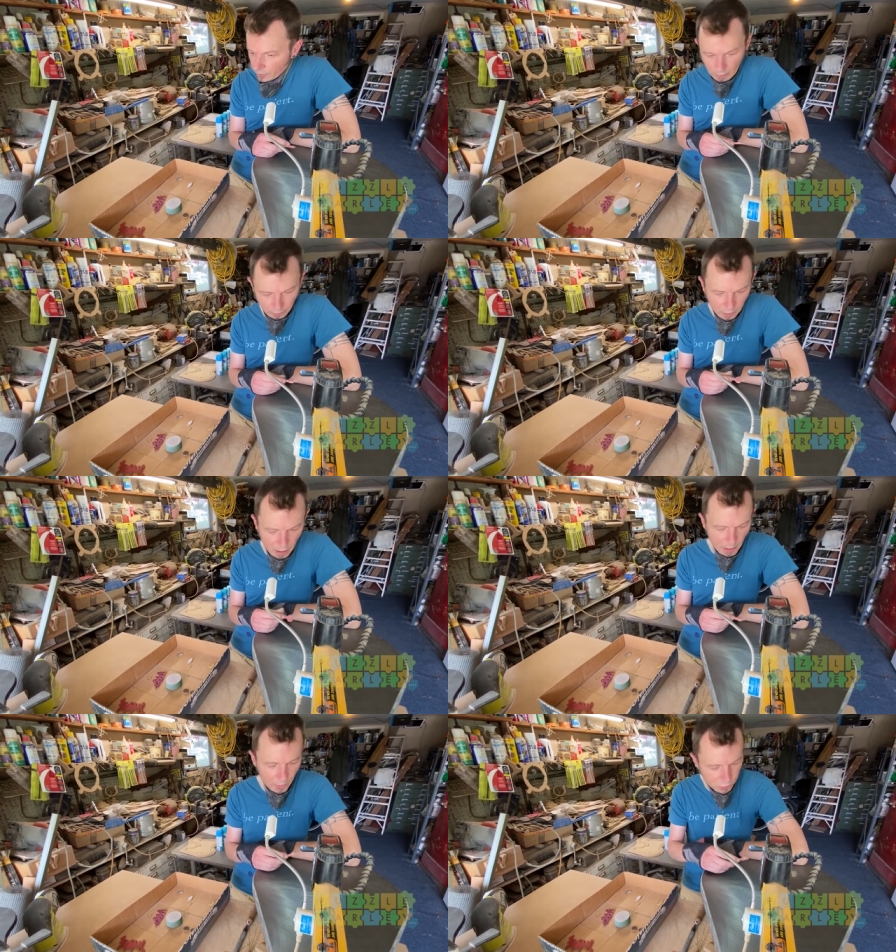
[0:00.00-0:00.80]
It's going to
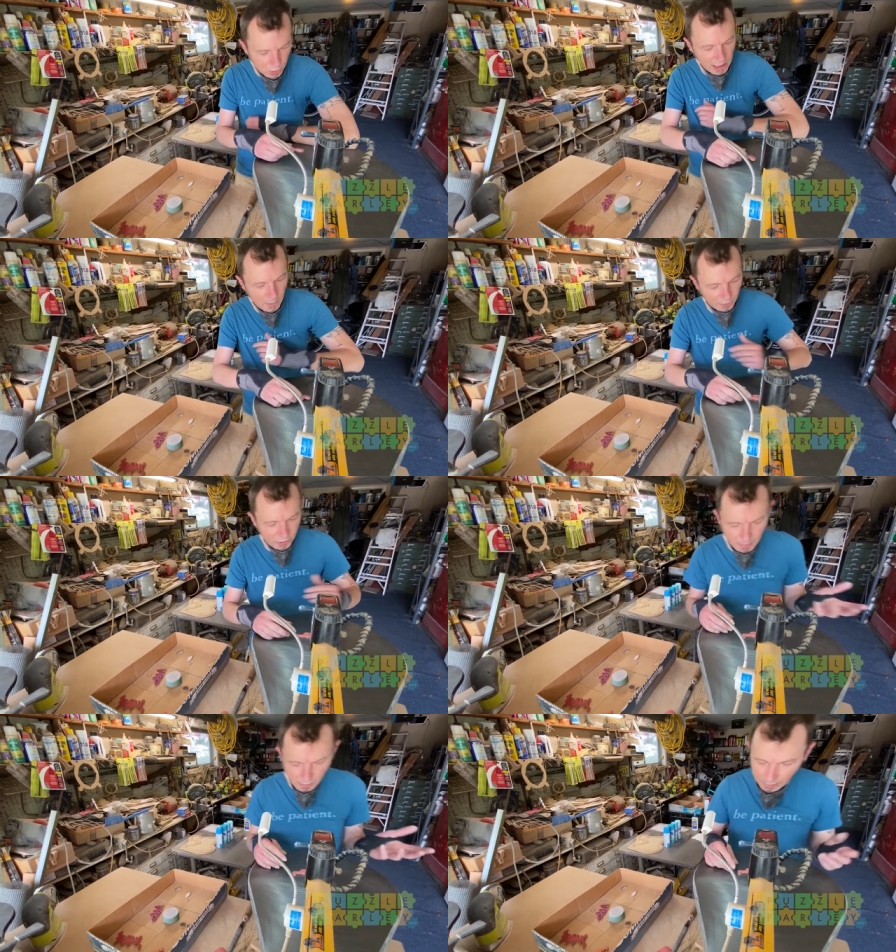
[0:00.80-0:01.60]
be a little tricky with
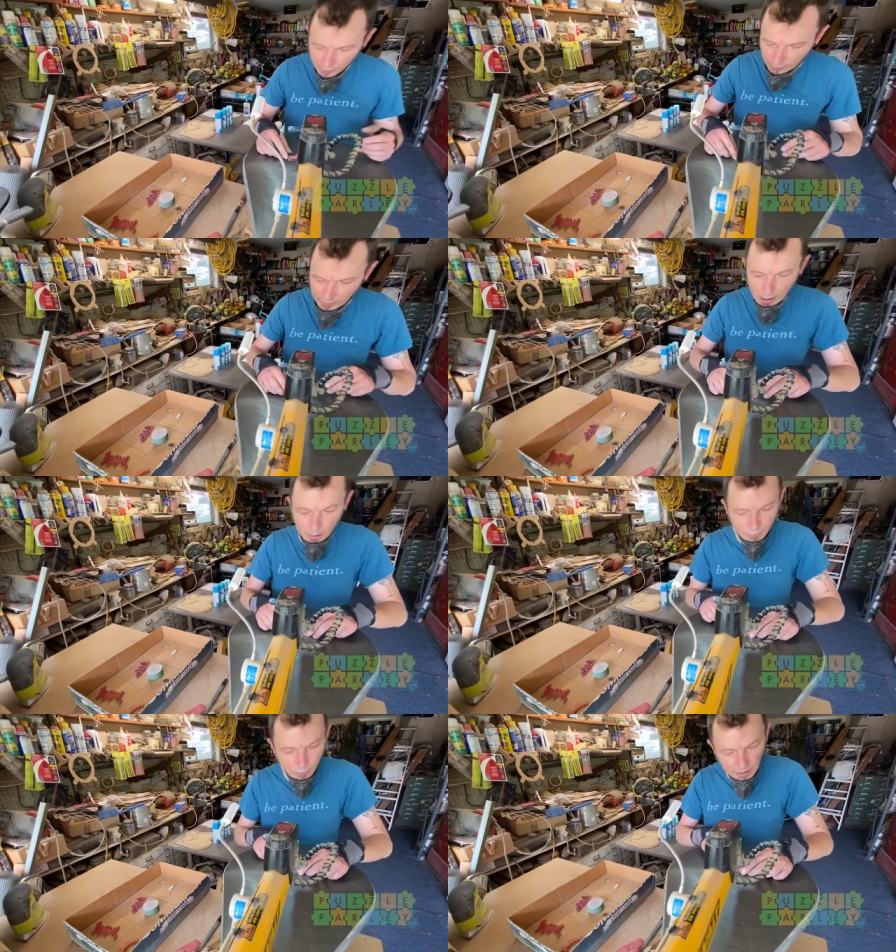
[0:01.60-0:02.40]
some of these because they are
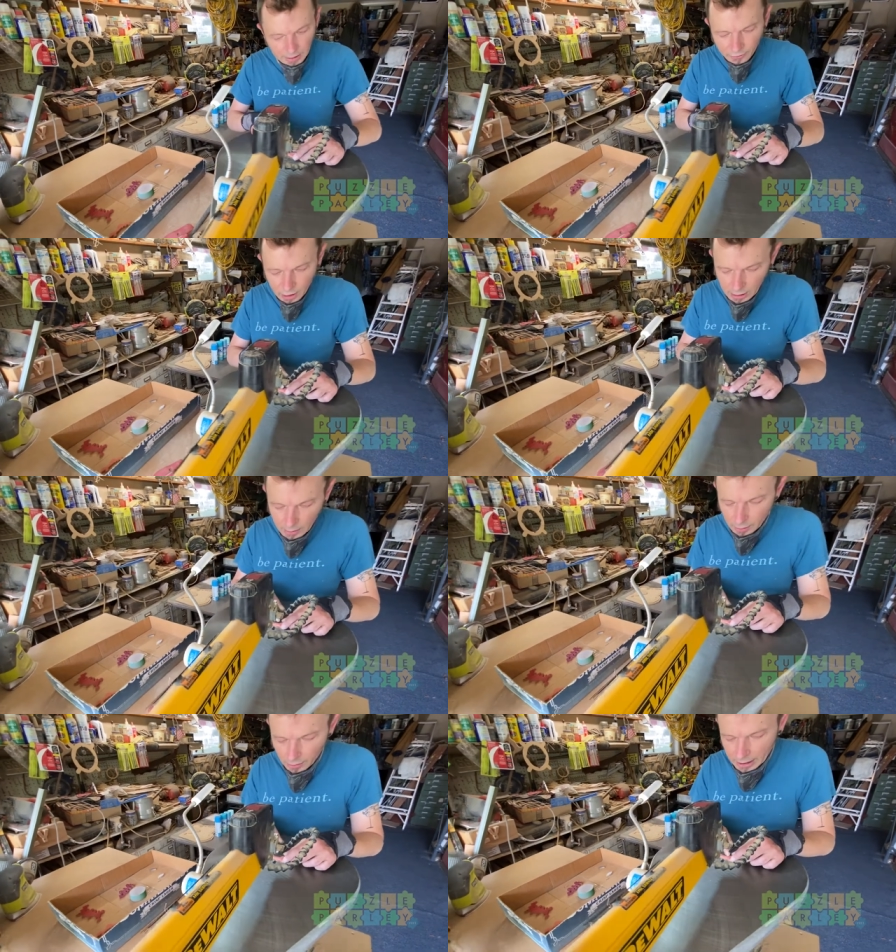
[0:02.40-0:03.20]
pretty skinny
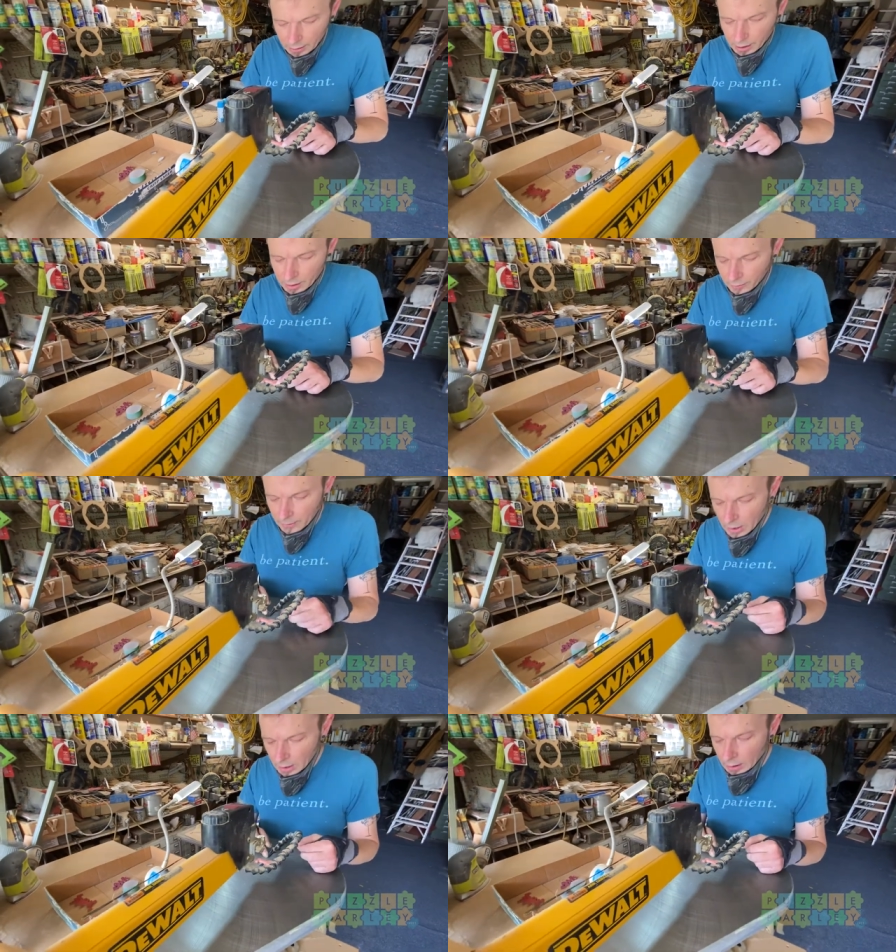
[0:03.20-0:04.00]
little areas.
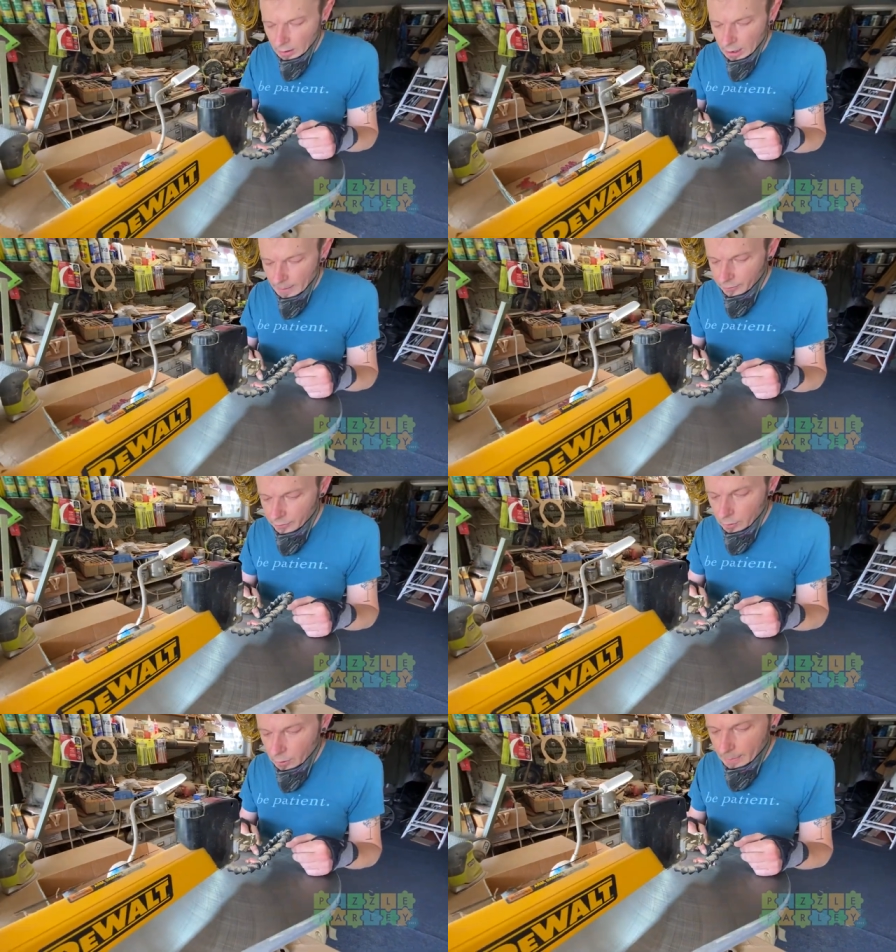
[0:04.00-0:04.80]
Um,
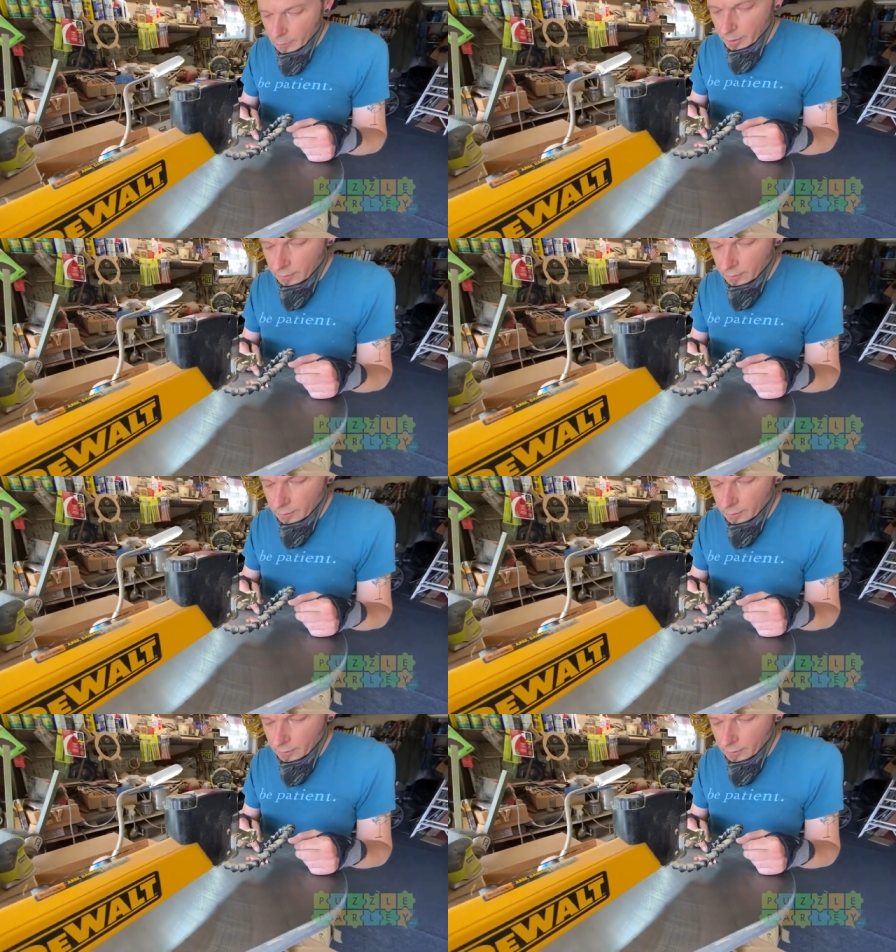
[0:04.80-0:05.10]
so I'm going